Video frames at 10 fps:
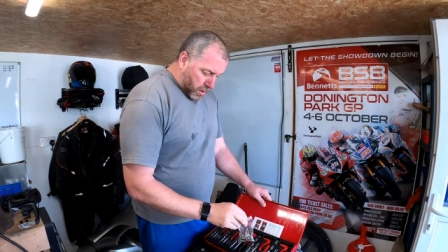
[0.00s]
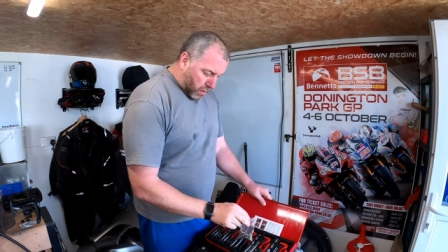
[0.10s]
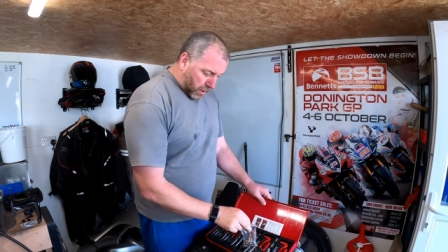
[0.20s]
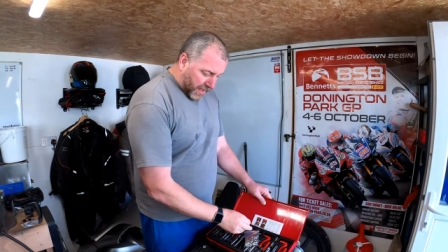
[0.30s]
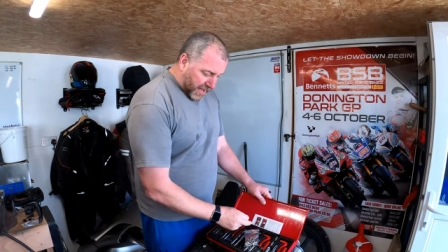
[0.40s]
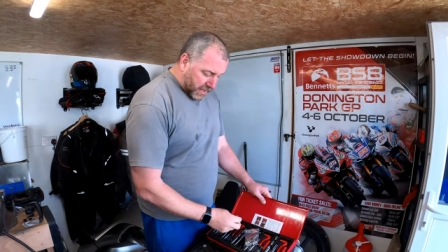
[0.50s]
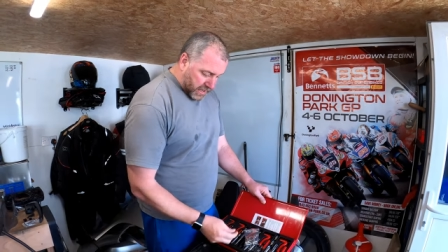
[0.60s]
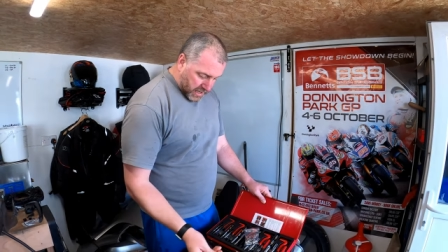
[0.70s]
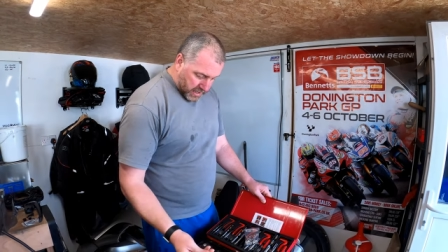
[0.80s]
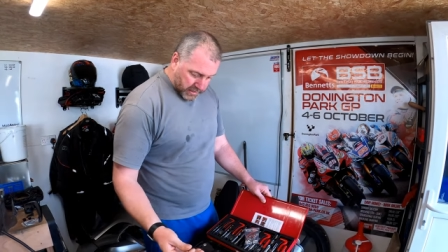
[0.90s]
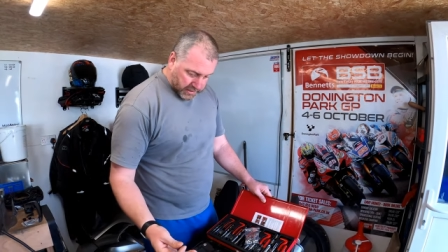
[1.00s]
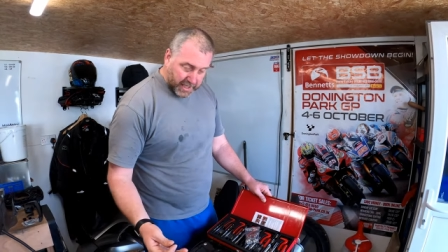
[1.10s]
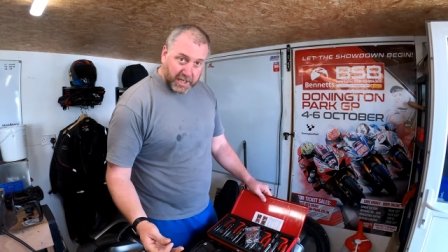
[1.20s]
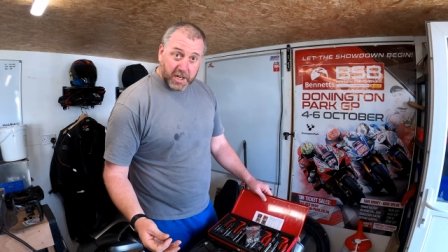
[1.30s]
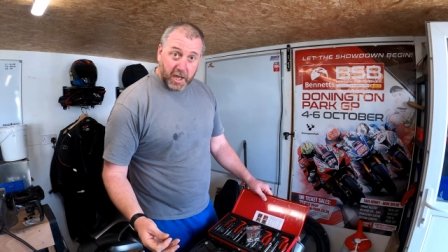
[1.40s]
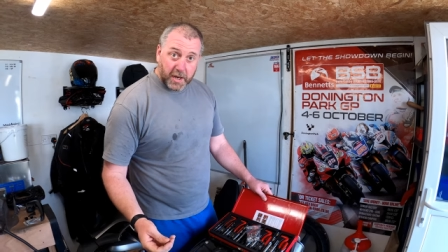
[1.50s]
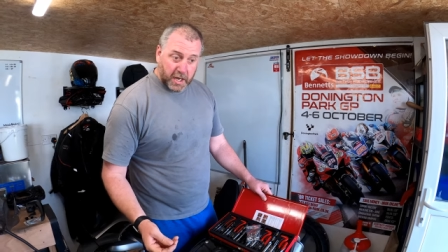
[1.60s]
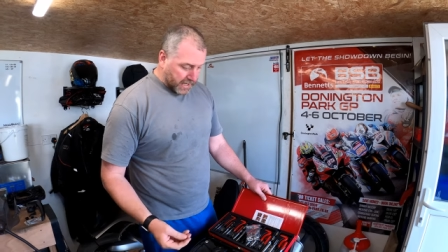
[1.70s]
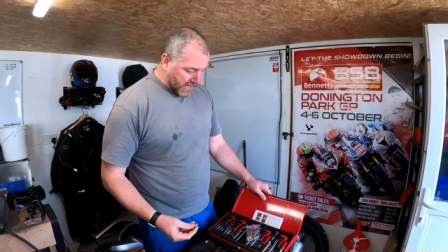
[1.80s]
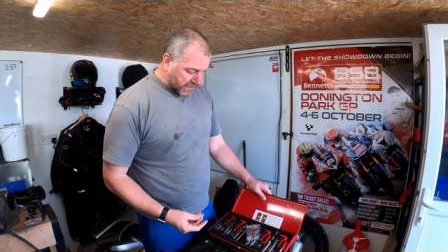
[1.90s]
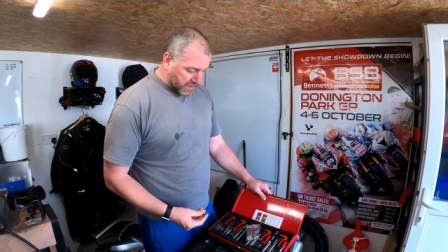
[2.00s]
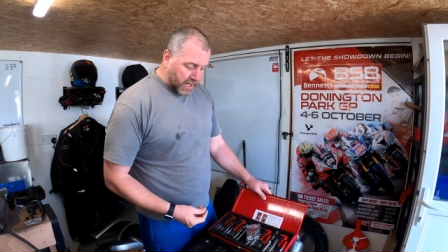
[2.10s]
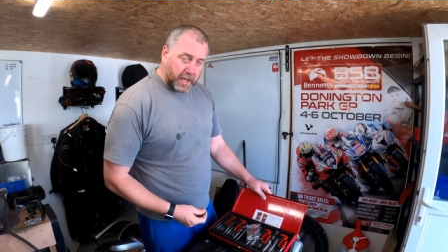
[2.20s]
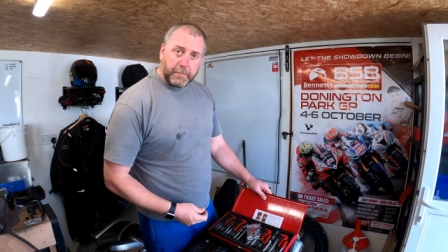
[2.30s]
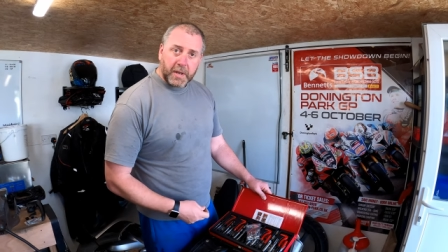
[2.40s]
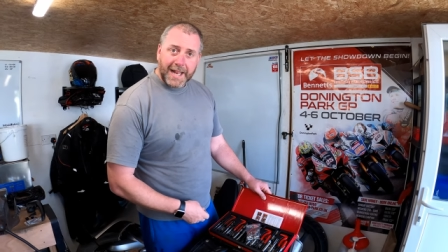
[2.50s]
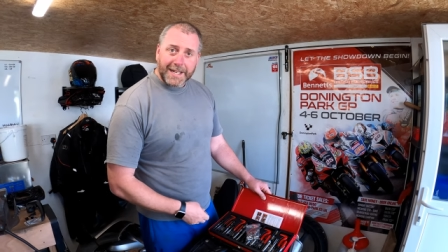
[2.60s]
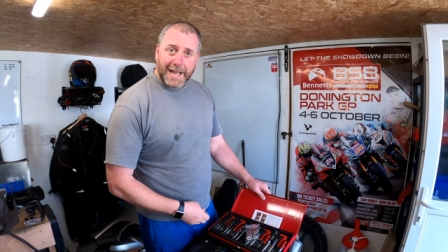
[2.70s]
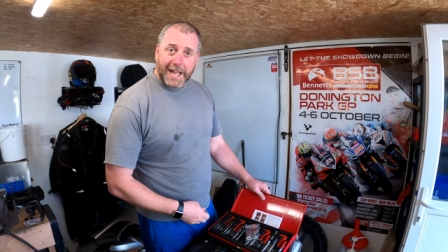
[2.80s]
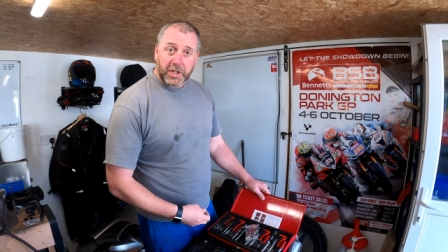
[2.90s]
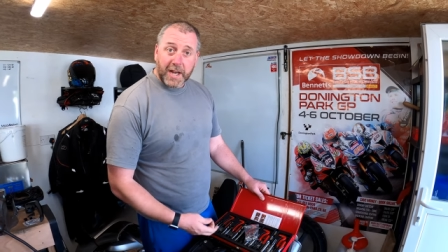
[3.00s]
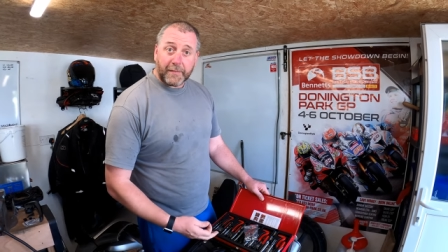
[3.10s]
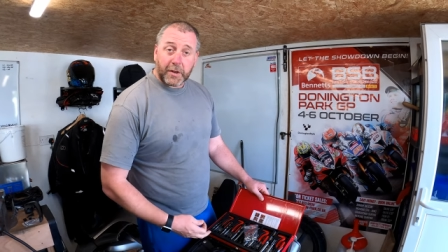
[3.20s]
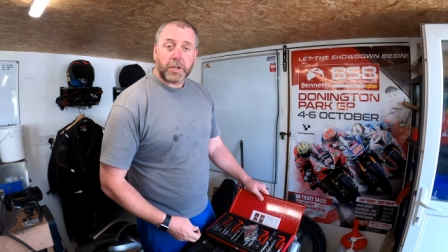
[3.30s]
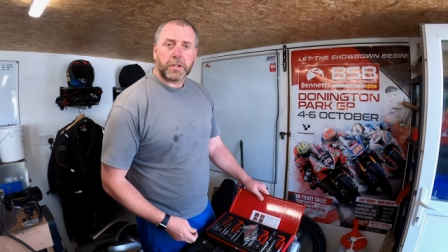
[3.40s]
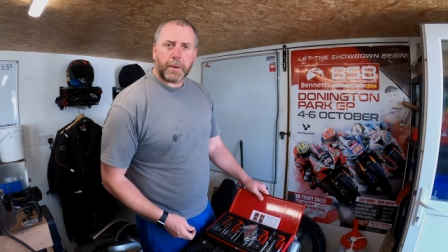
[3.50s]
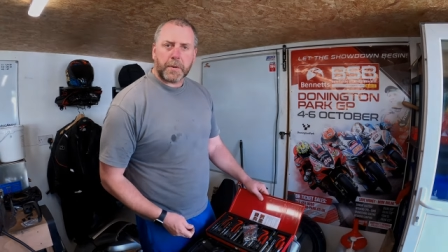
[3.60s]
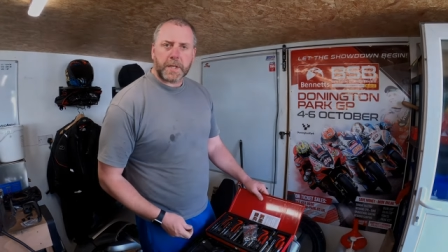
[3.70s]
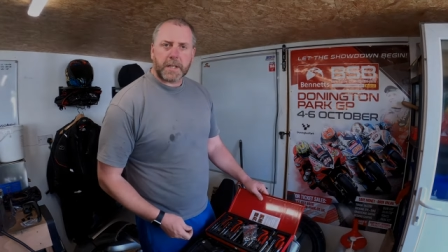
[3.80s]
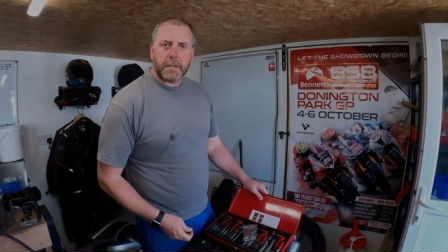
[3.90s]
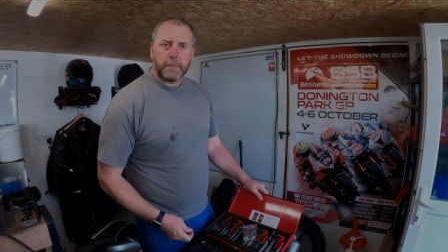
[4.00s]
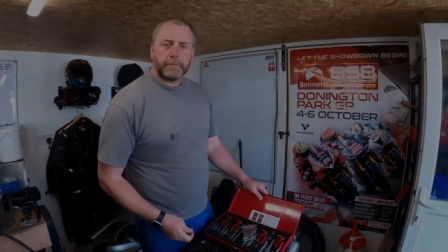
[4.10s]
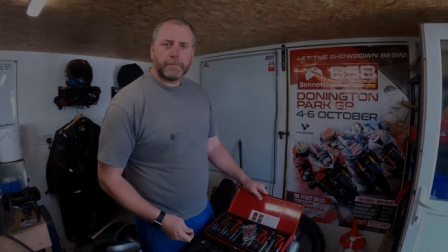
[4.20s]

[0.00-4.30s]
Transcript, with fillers: all of that said and done, let's um, let's actually have a look at the process.